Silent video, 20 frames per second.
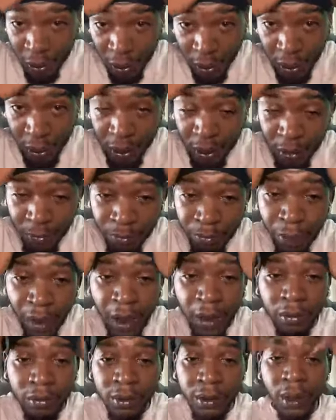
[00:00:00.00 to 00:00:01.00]
it's
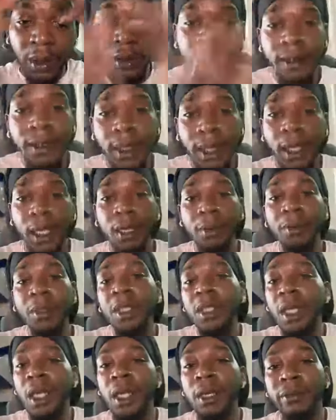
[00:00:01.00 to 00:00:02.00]
about that time
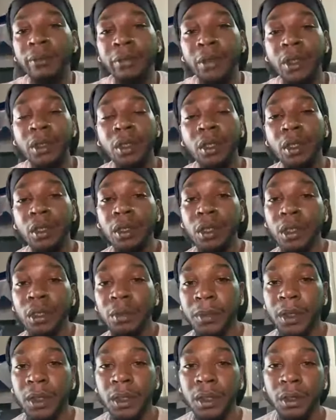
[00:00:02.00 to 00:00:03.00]
and i've been on here
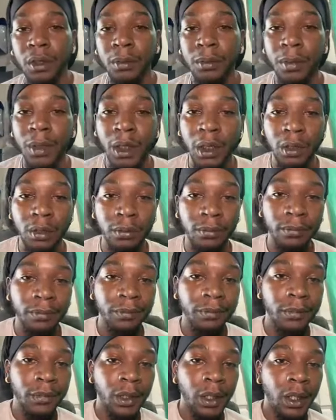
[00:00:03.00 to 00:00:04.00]
man about
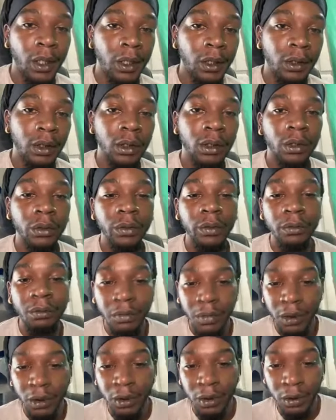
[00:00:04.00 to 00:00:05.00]
83
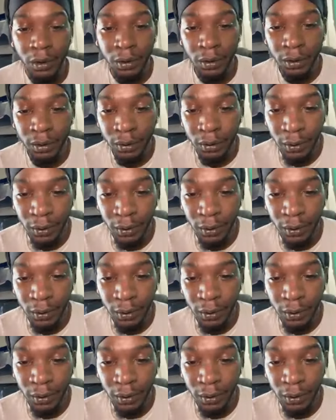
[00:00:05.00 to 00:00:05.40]
minutes